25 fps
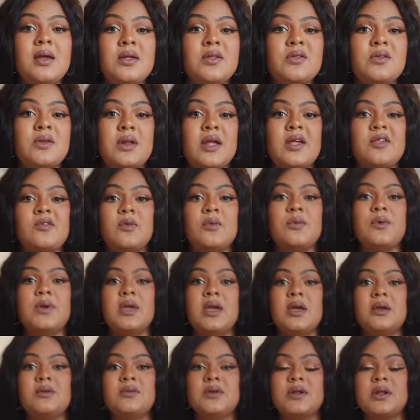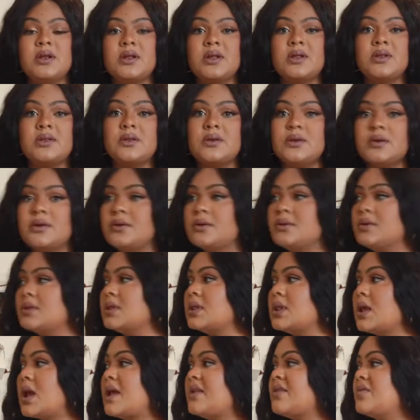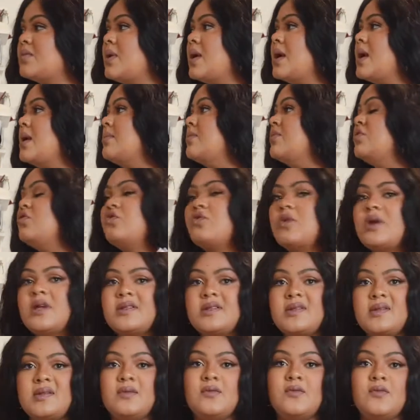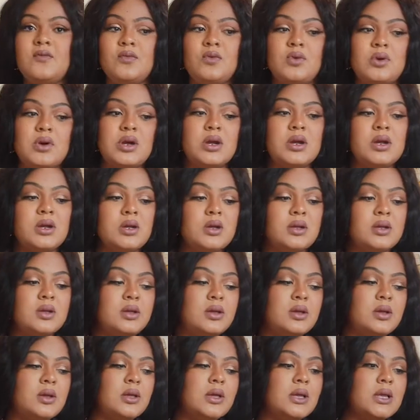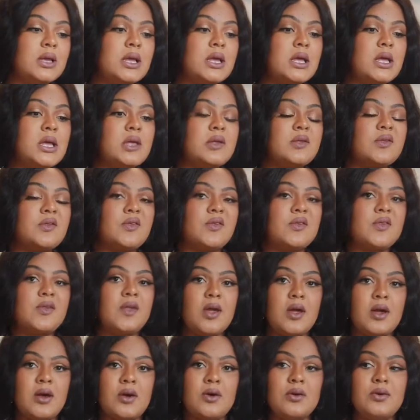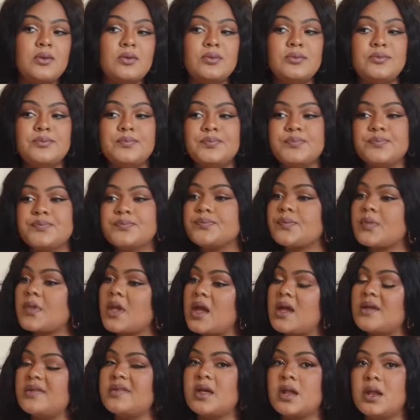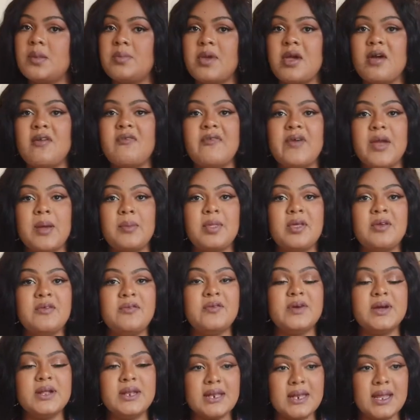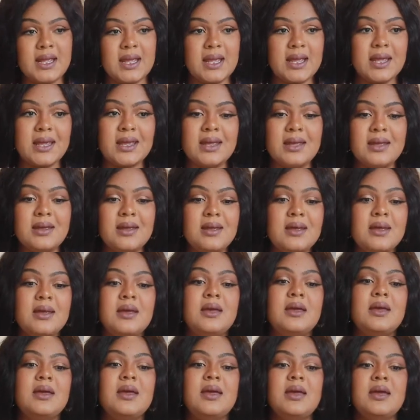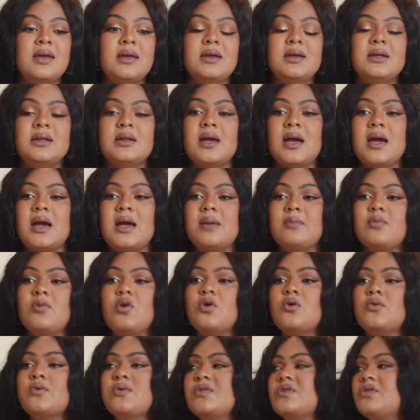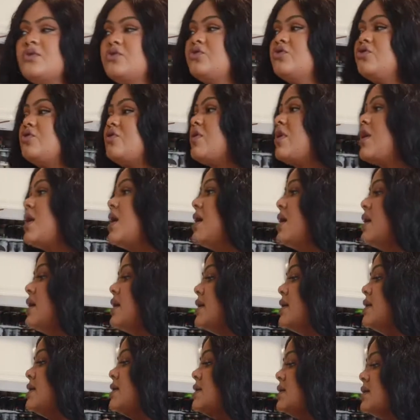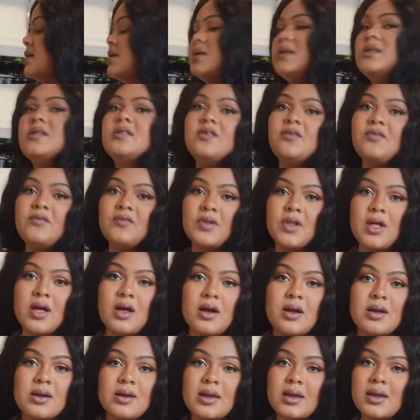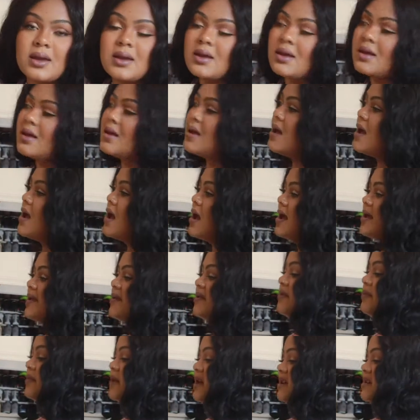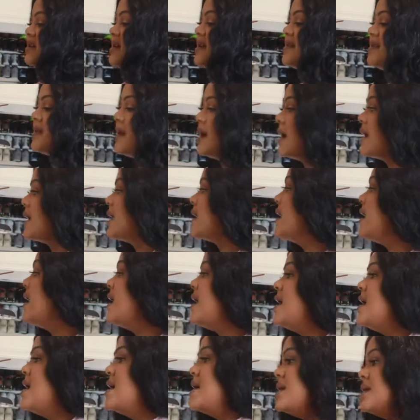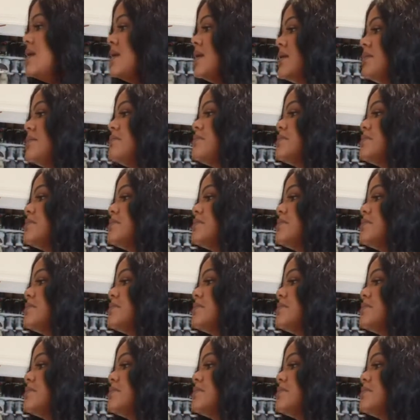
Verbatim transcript: So that's what we're getting ready to do. That's why I'm dressed for. So it's gonna be a family fun day, and I'm going to try to vlog as much as I can.